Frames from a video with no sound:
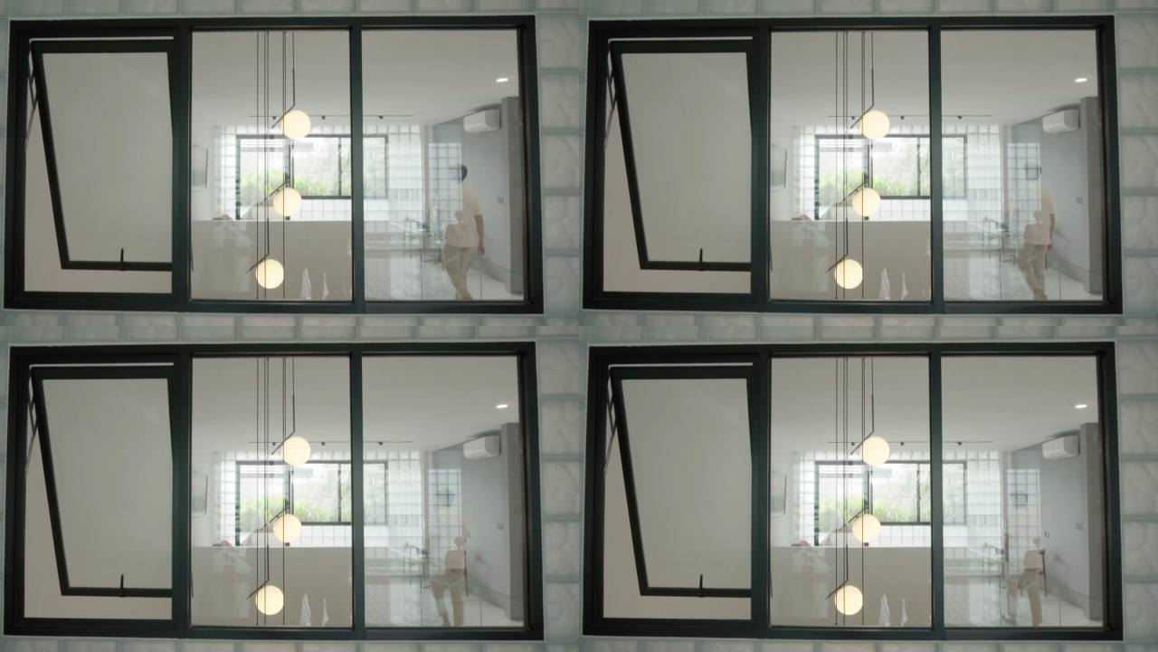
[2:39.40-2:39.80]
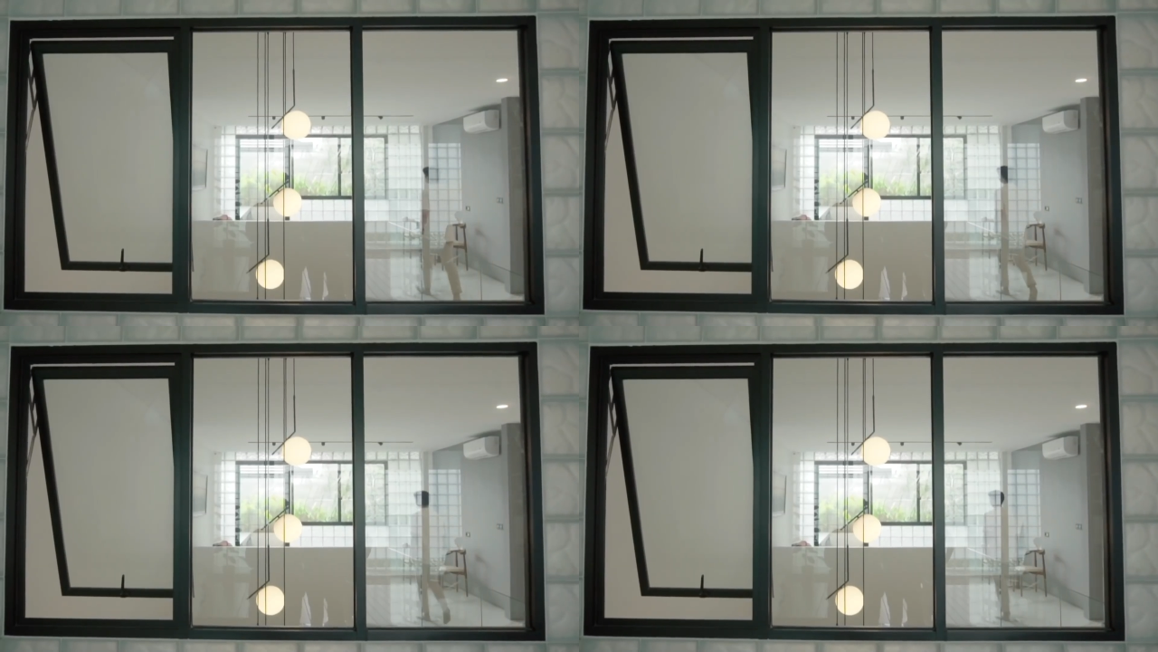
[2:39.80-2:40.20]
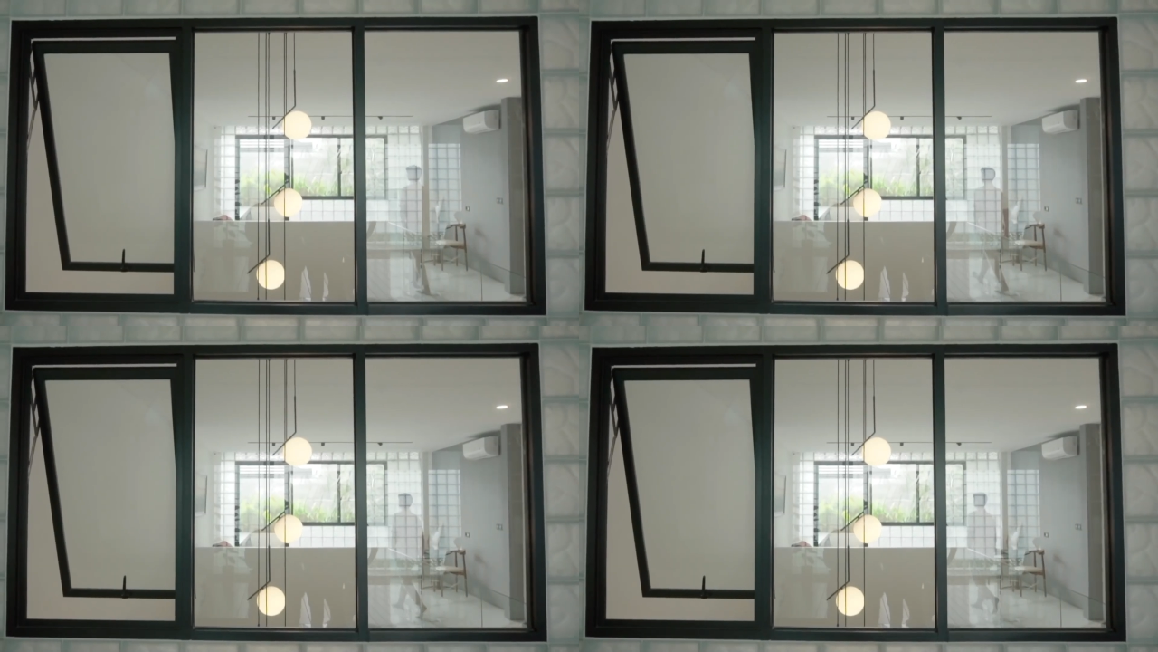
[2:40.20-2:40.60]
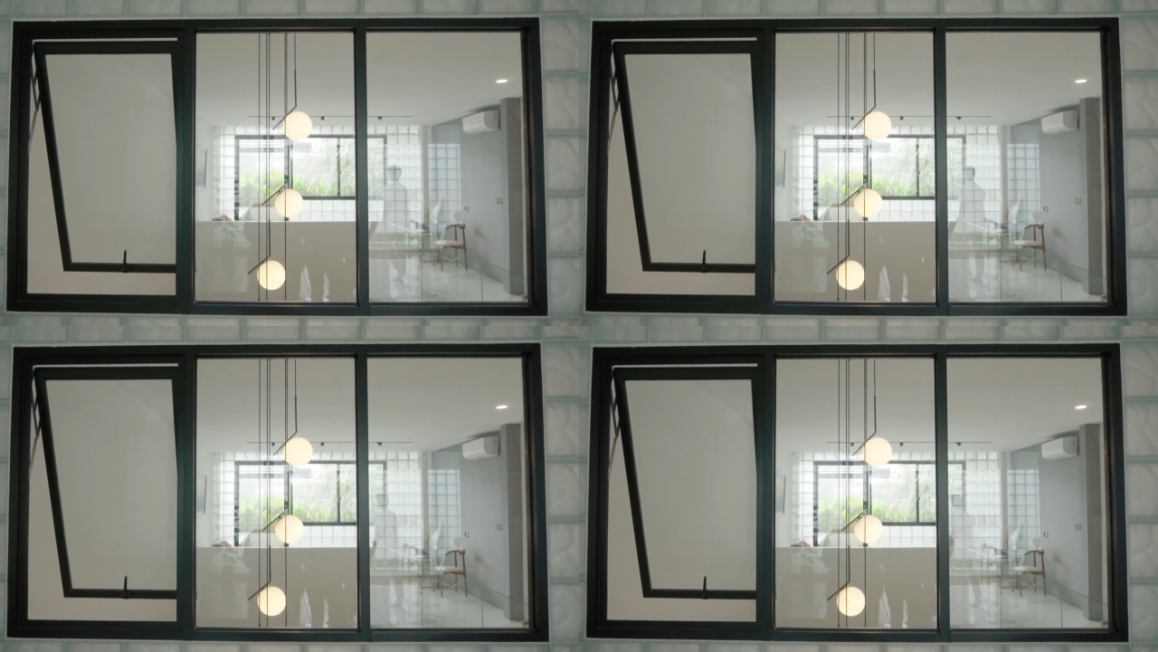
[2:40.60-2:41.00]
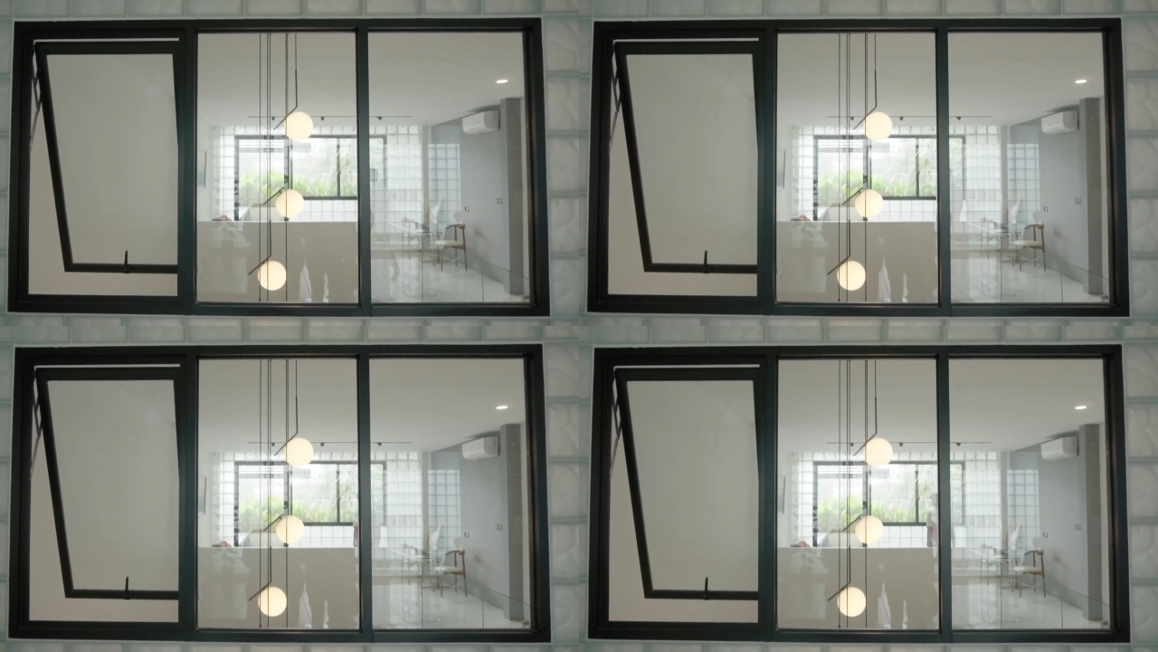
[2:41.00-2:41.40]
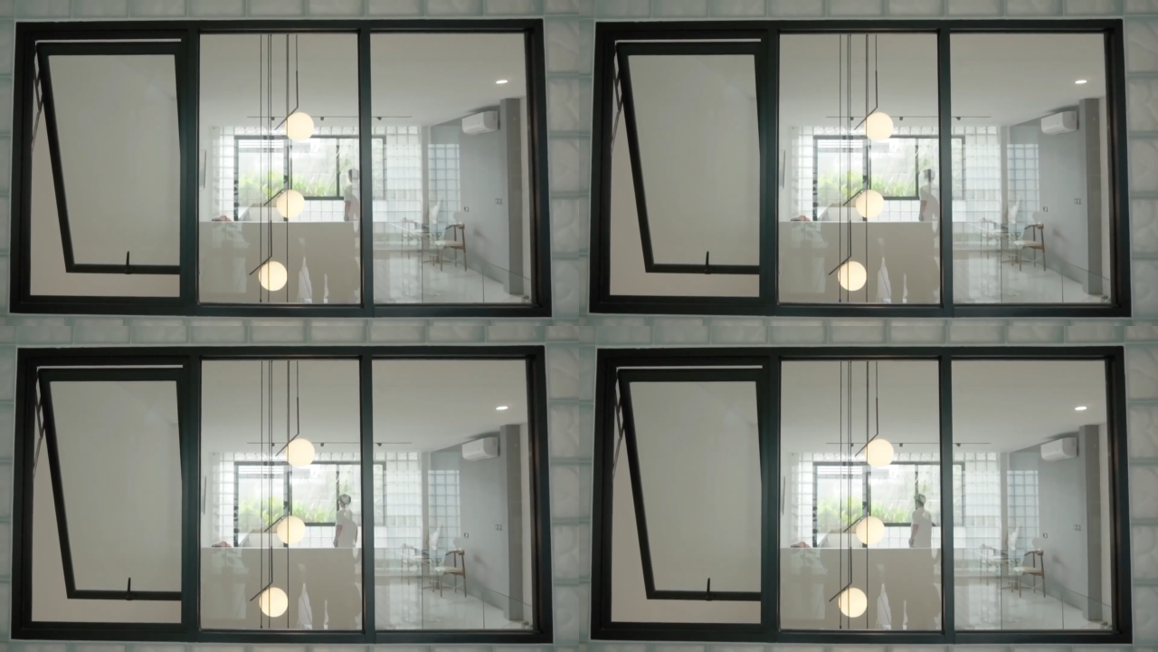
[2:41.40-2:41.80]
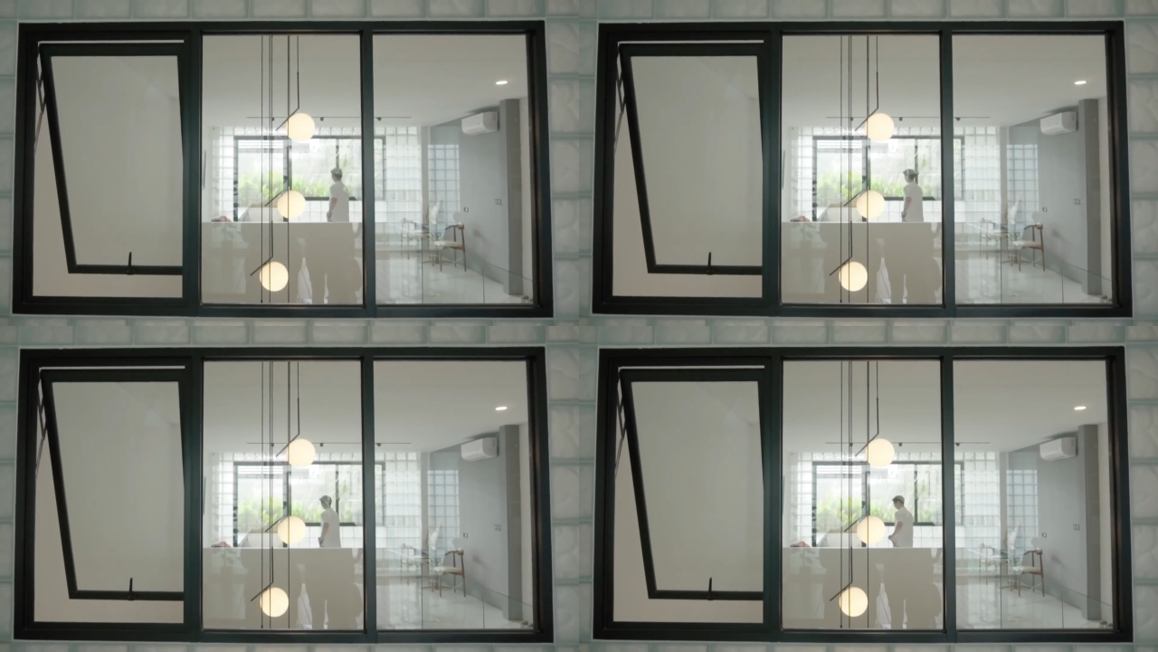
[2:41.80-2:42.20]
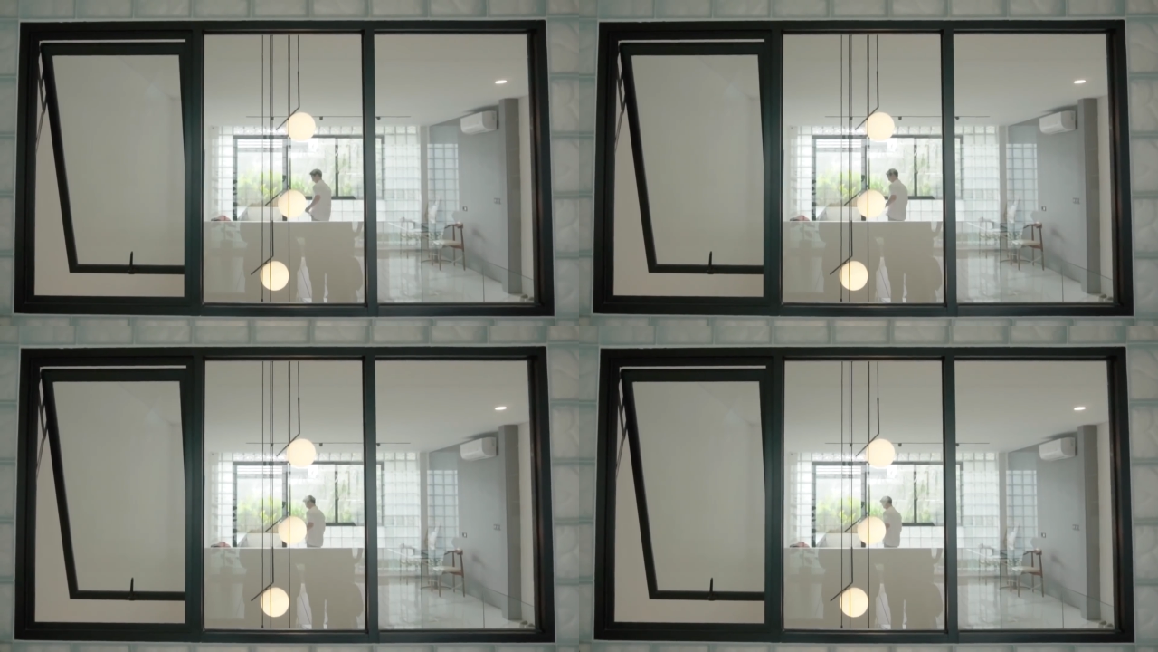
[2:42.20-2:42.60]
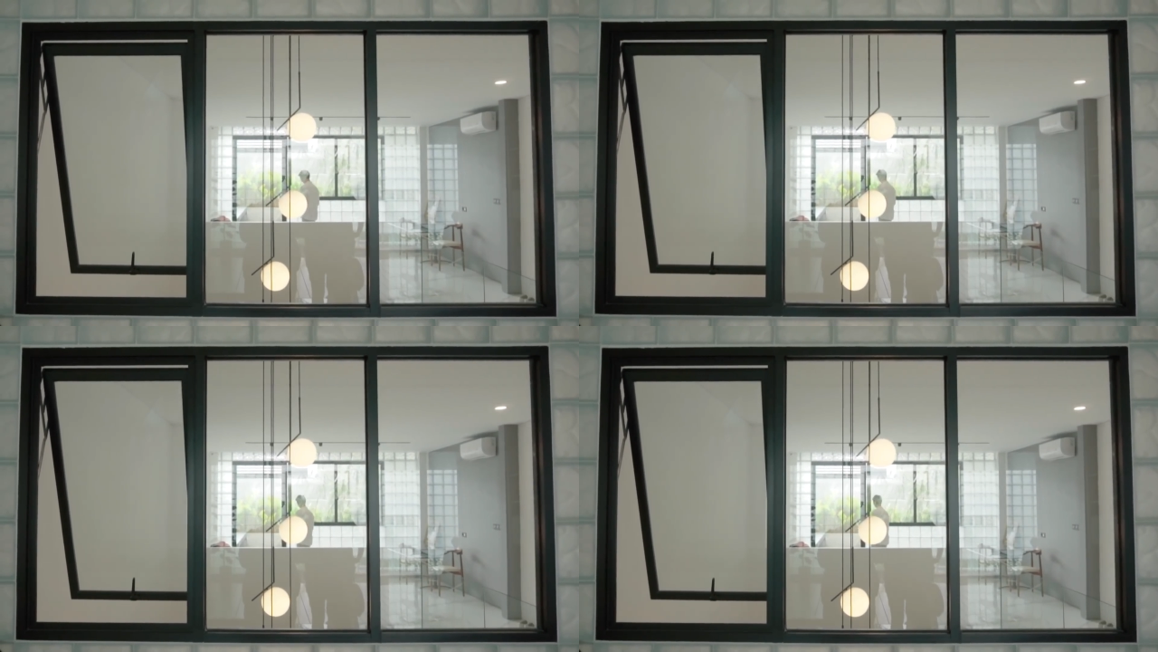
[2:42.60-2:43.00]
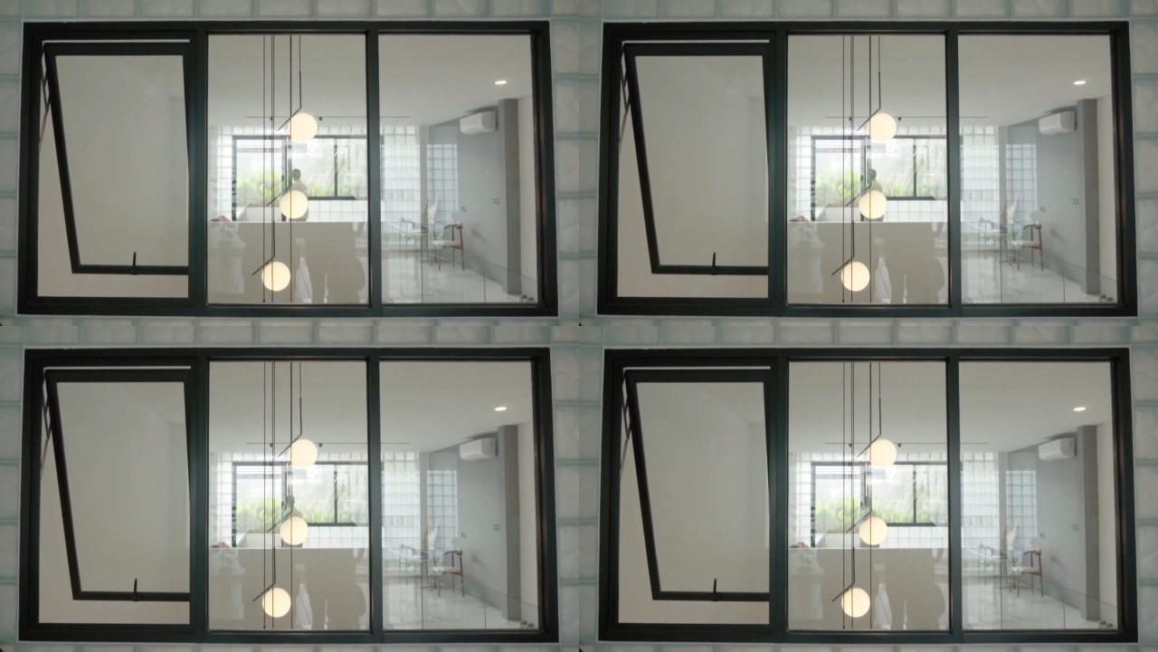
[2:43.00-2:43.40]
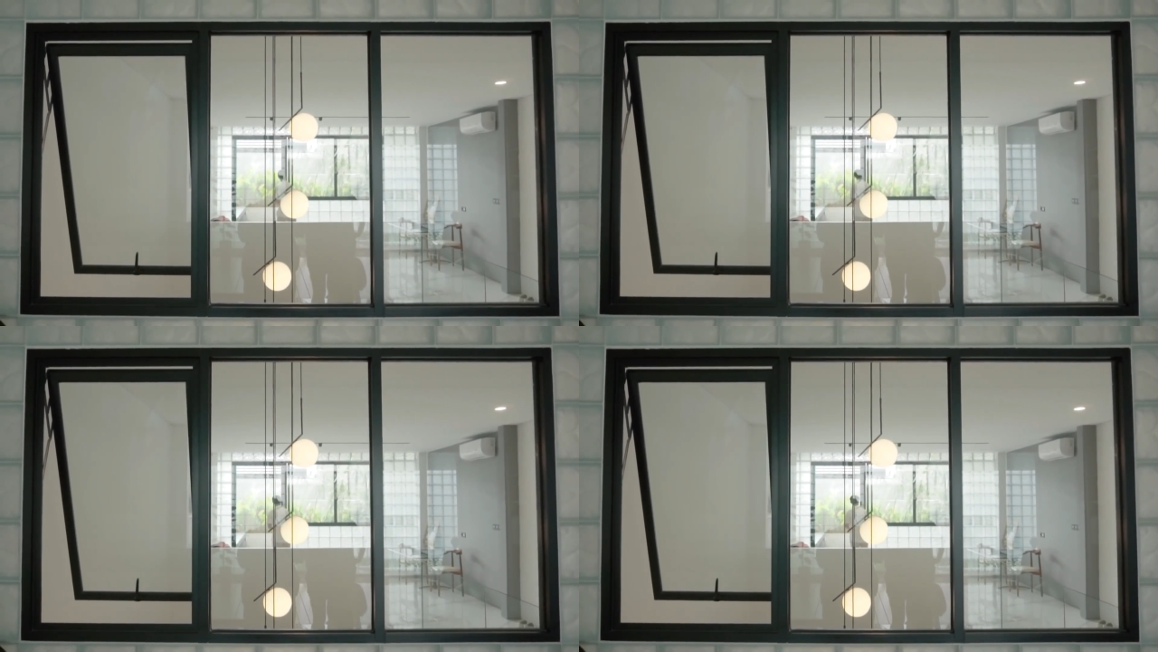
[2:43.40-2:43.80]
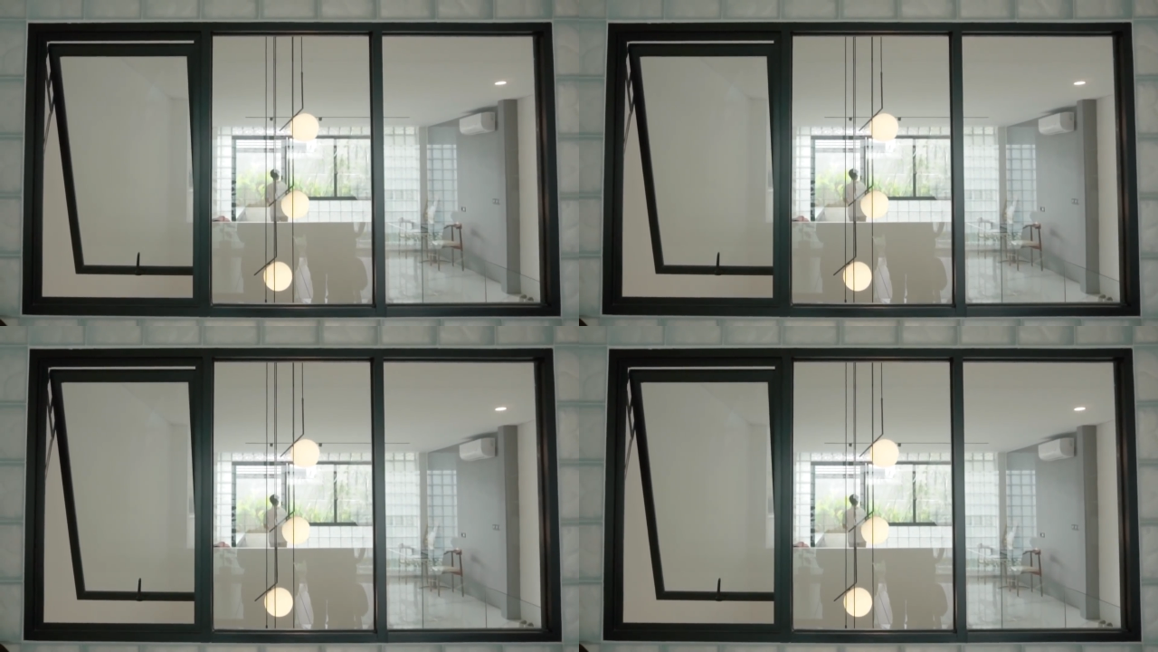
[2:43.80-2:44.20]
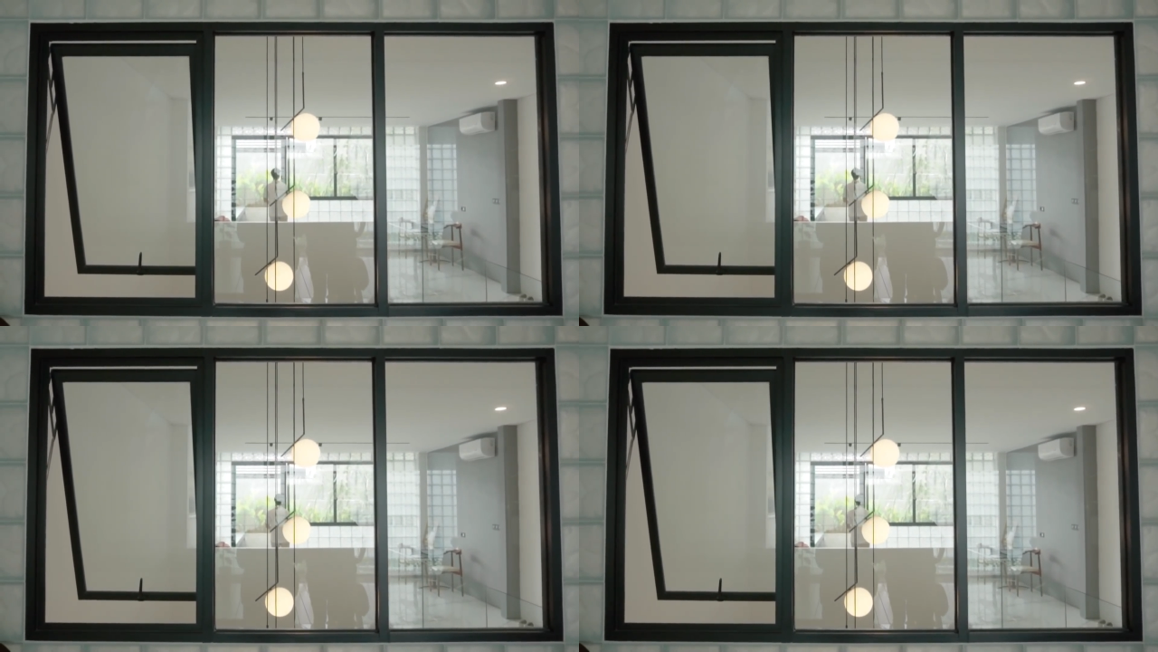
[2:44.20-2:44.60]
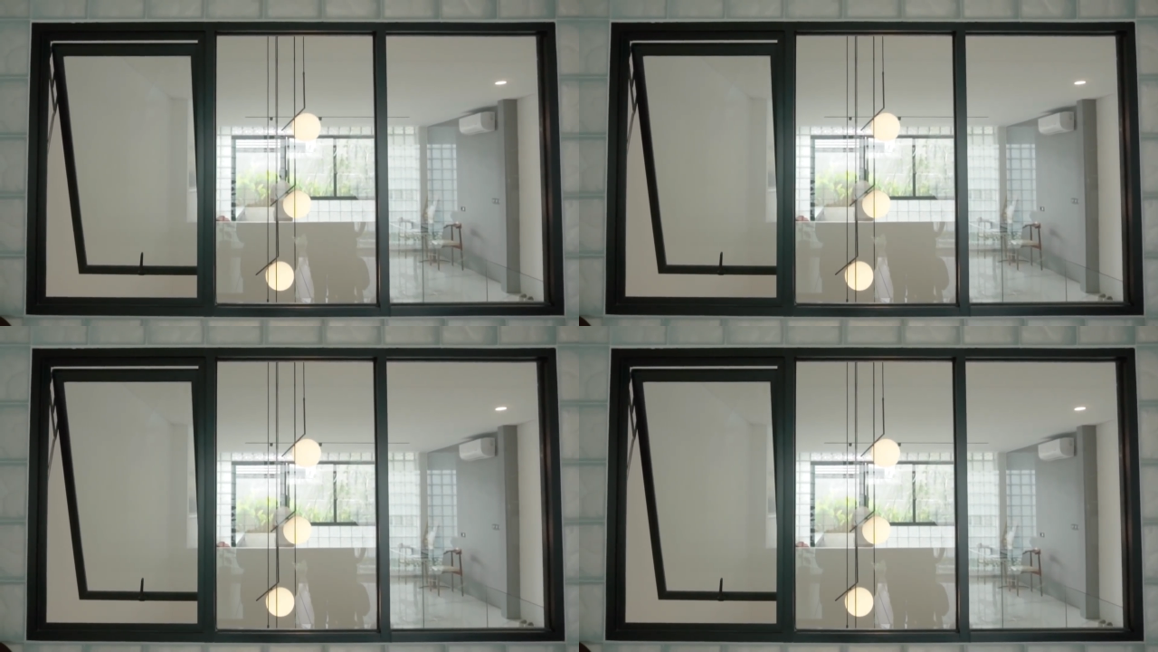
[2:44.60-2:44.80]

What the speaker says: Nobody's mouth can be seen.